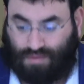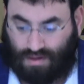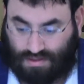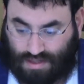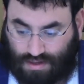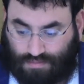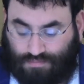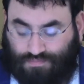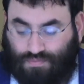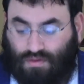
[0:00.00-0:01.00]
Perek Zayin.
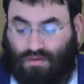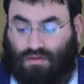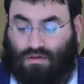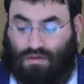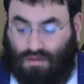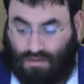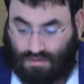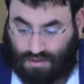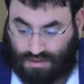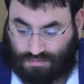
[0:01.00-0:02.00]

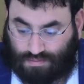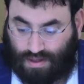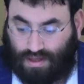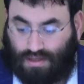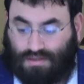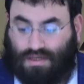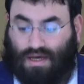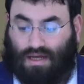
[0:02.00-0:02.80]
So he explains, in